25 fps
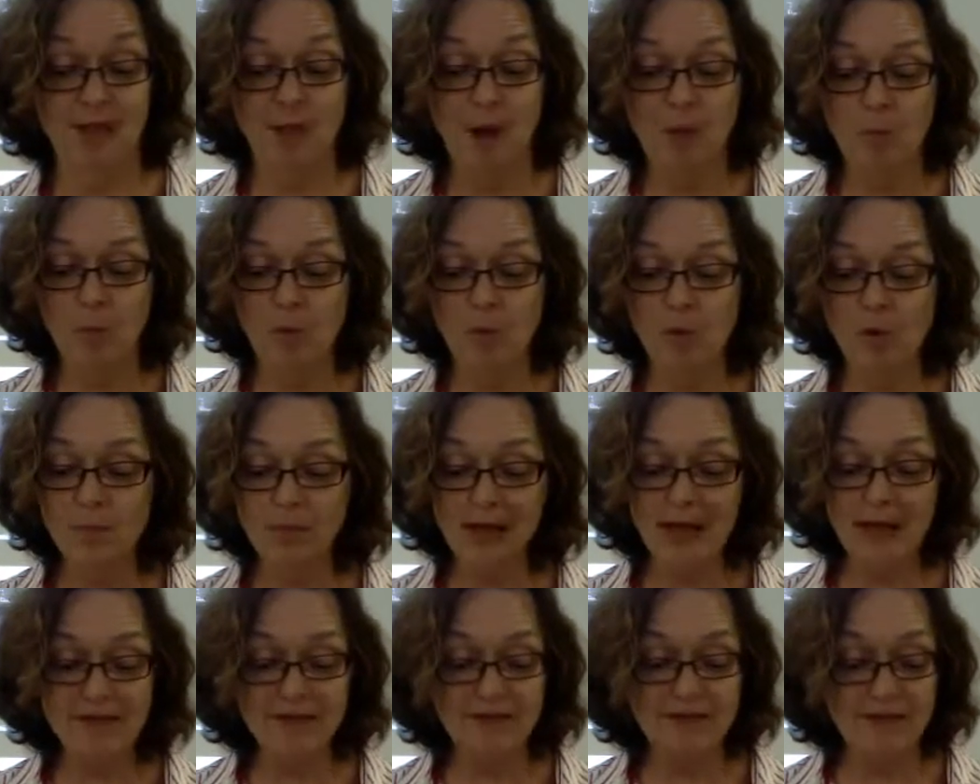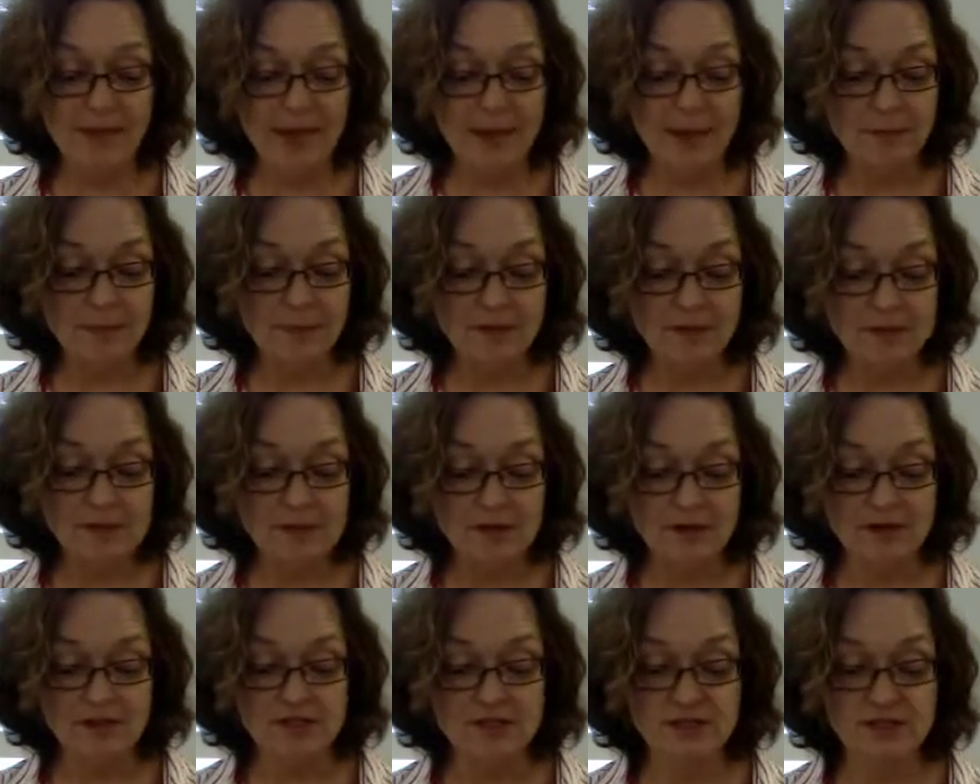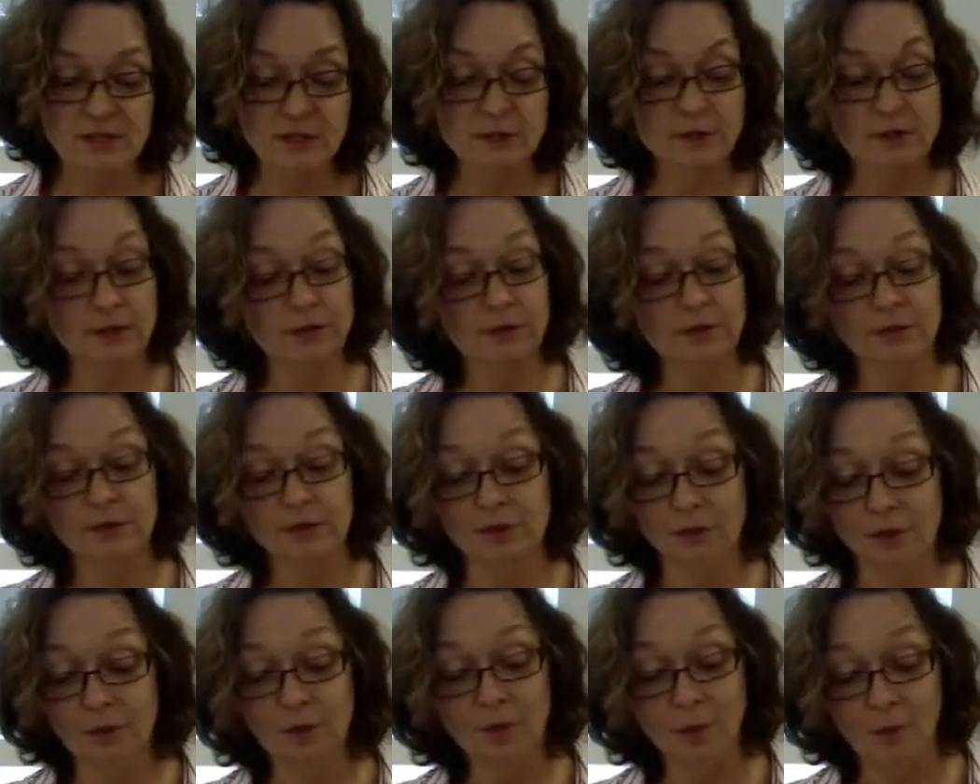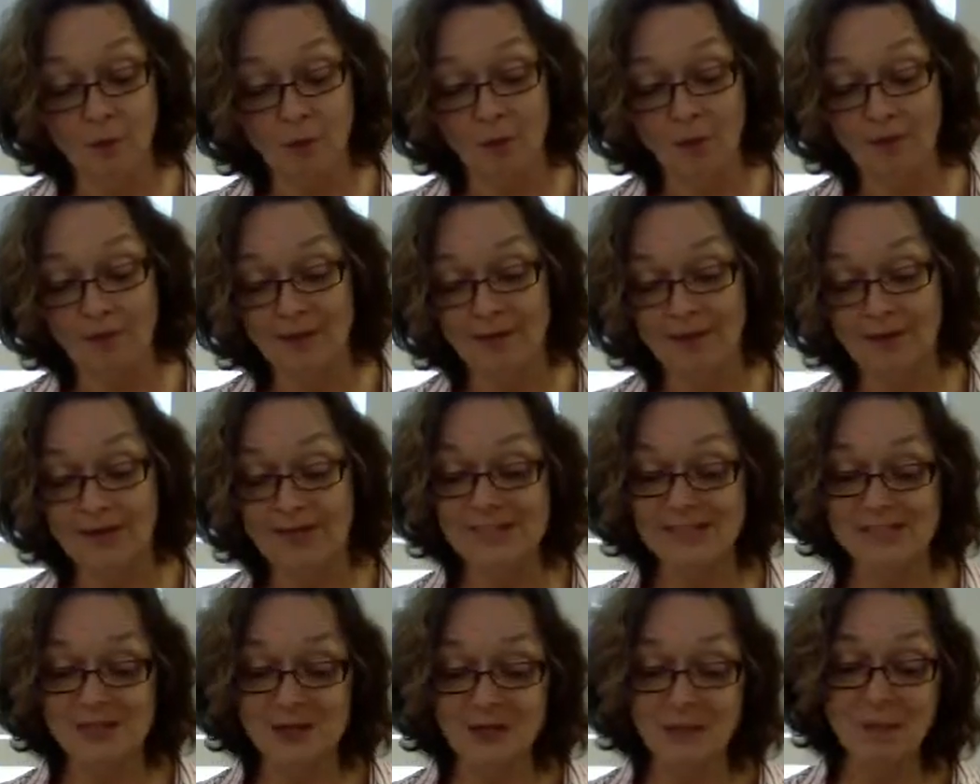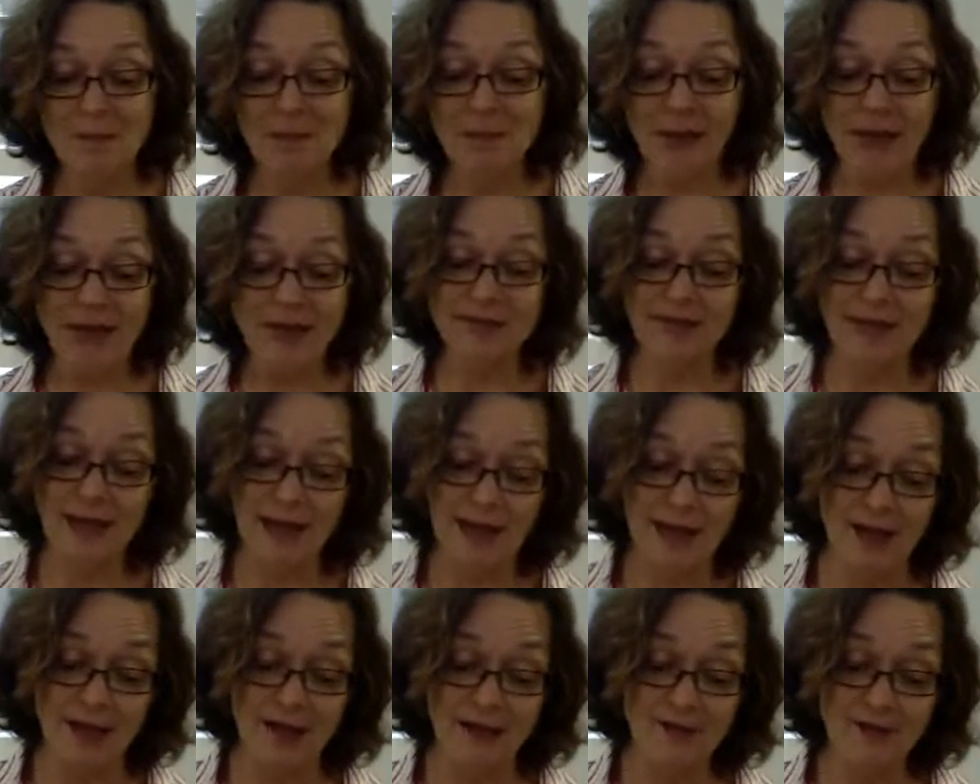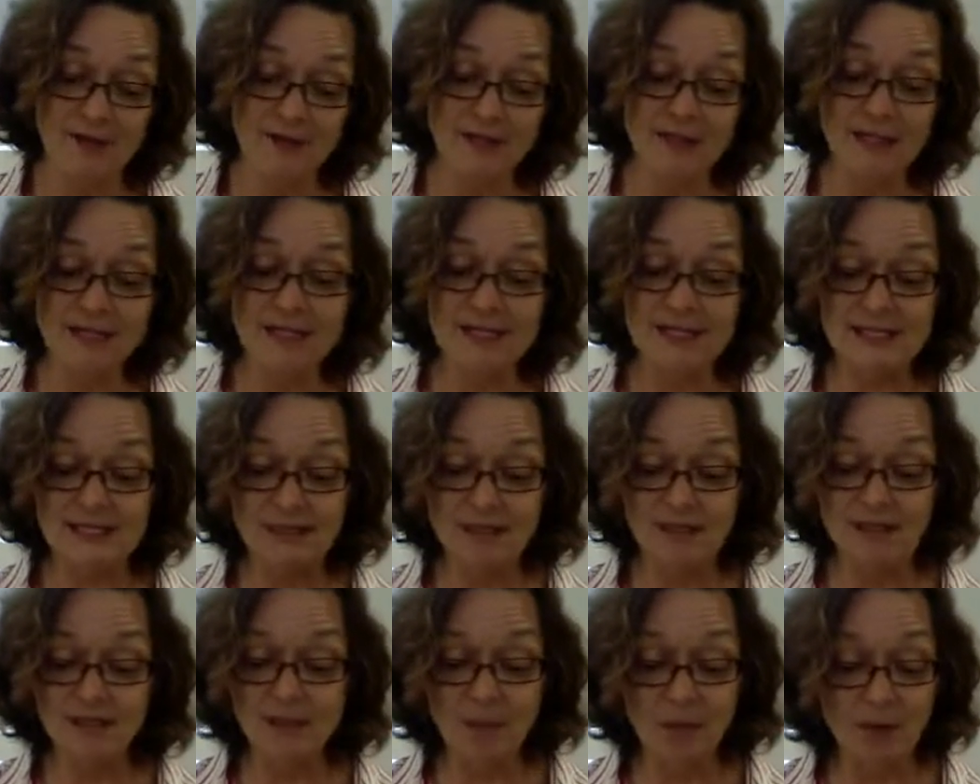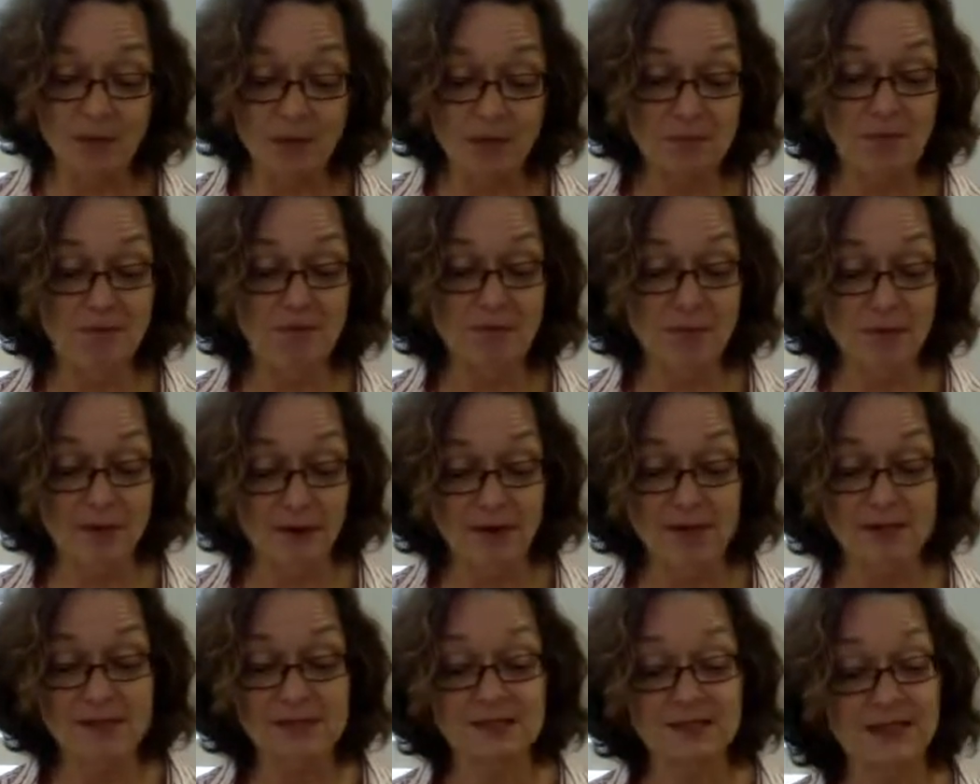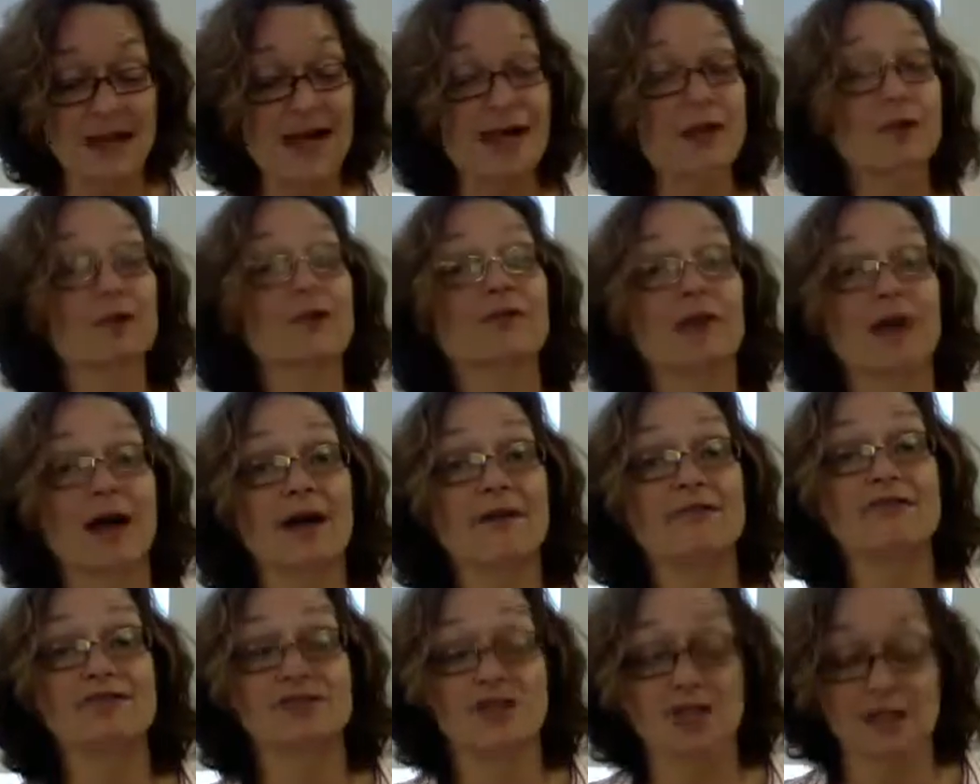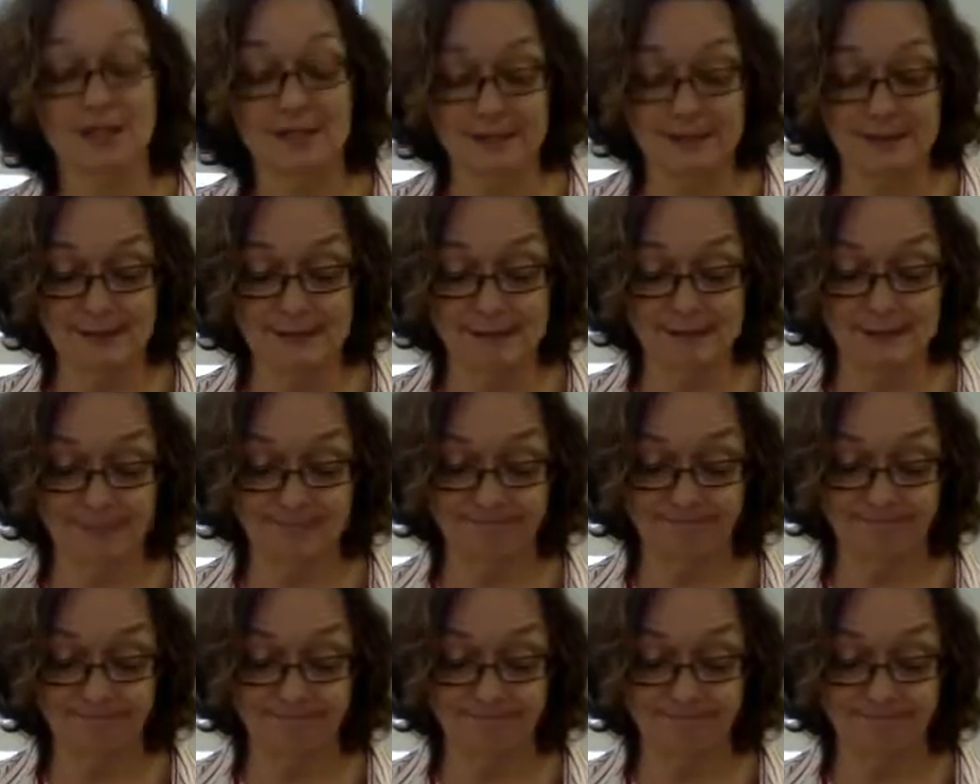Poor black families are still dirt poor, still badly housed, still at the bottom of America's ladder of life chances,